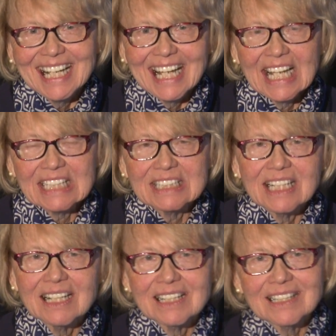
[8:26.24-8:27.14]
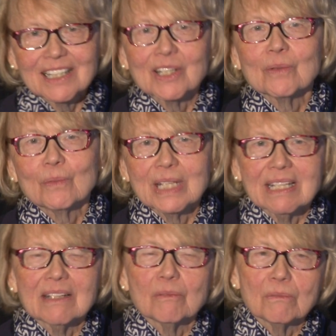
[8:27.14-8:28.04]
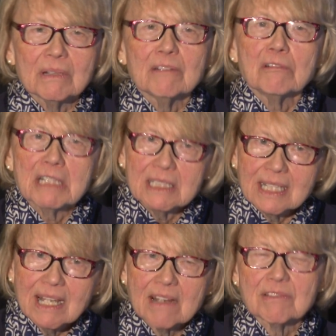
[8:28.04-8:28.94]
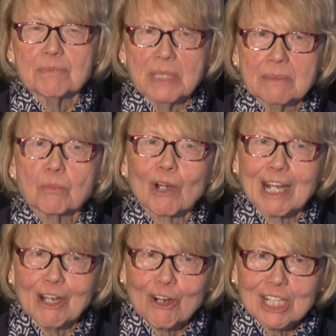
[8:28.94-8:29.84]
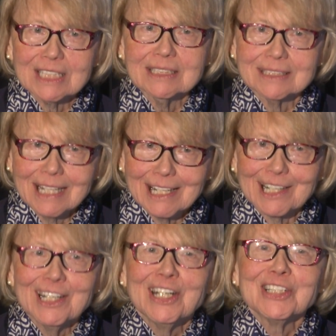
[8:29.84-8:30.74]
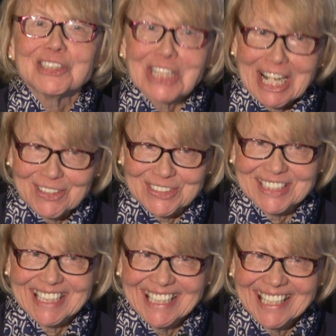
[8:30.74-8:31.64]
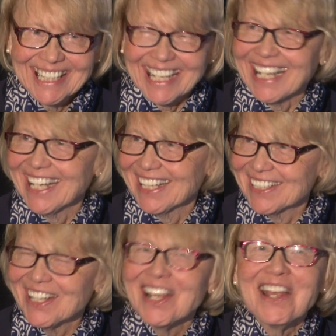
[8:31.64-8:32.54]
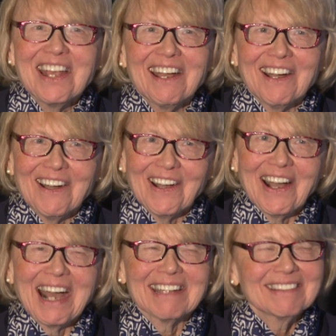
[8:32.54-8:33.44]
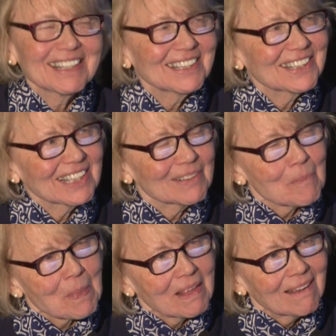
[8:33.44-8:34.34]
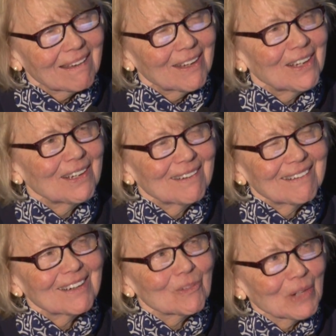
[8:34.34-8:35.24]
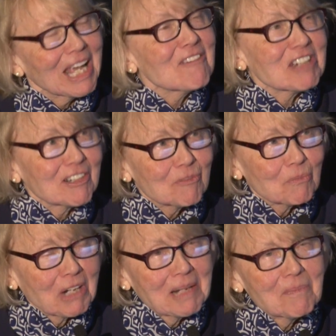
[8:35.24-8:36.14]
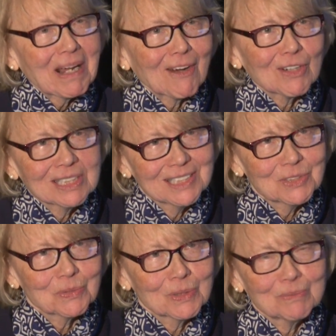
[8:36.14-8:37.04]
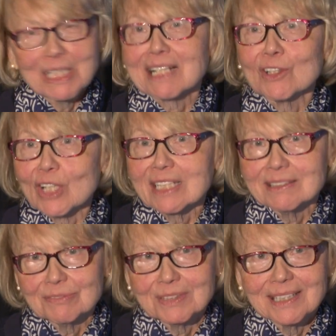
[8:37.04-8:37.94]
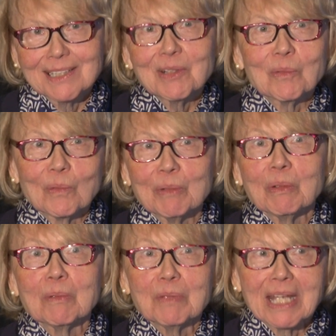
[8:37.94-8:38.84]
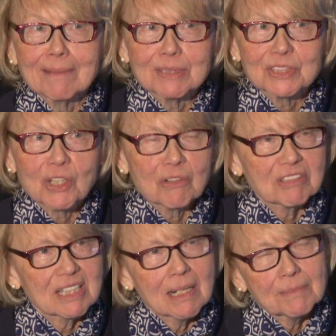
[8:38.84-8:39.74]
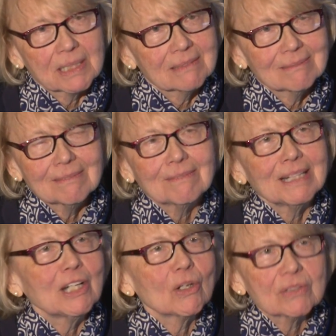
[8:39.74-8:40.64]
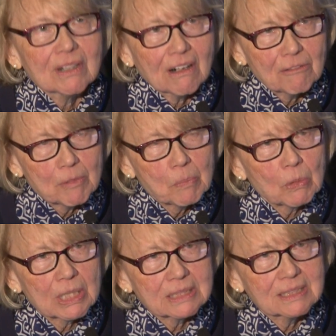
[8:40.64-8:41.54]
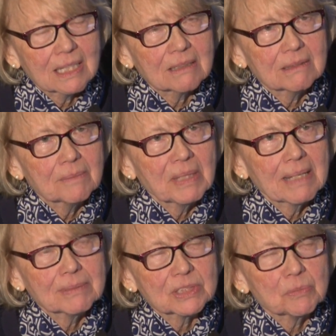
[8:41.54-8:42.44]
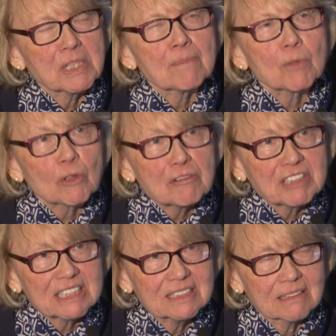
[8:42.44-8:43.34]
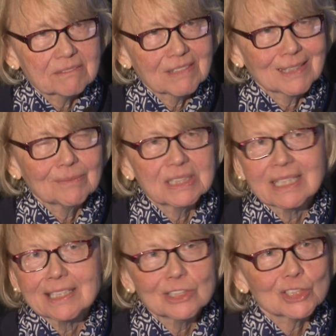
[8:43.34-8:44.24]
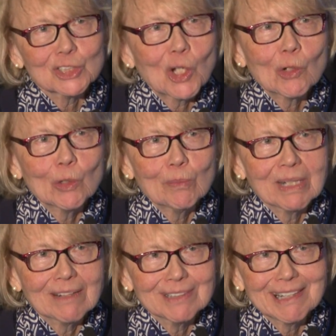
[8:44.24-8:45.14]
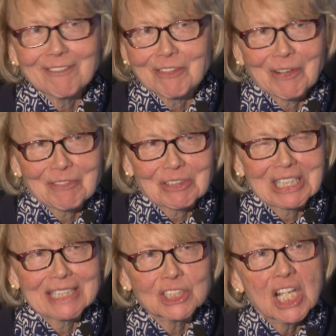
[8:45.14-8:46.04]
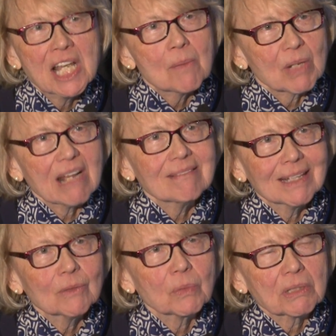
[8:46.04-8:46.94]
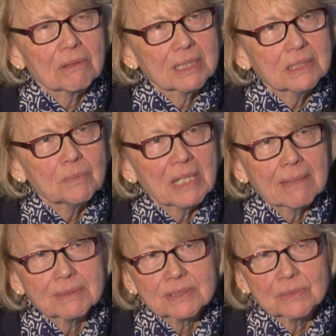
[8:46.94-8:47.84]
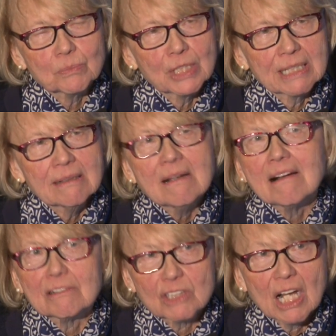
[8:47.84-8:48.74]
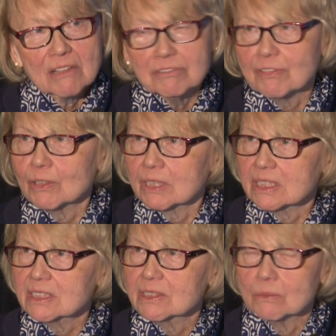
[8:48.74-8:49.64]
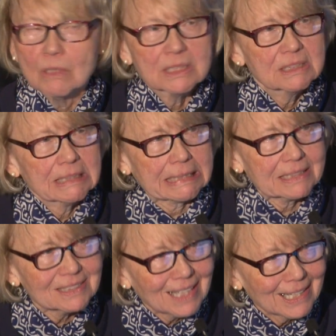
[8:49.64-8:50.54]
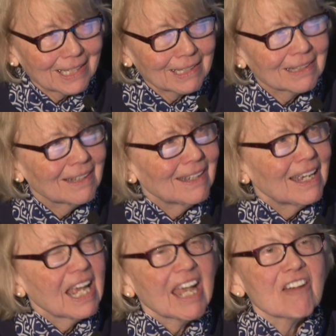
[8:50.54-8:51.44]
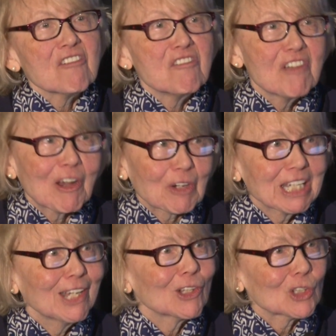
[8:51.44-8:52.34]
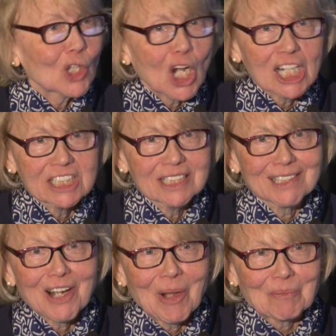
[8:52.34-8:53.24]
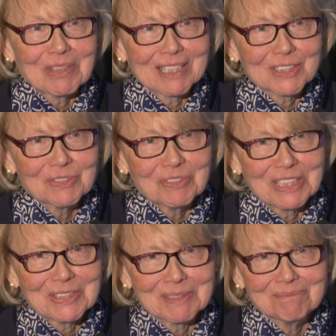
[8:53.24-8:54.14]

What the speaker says: And we really have a big priority setting challenge. And I think that we have enough brain power in this room that collectively we will be able to overcome it. We know that our report is not going to be able to be a perfect set of recommendations. No human endeavor ever is. But I think we're going to be able to bring a lot of focus to what's an exciting and very large and complex field.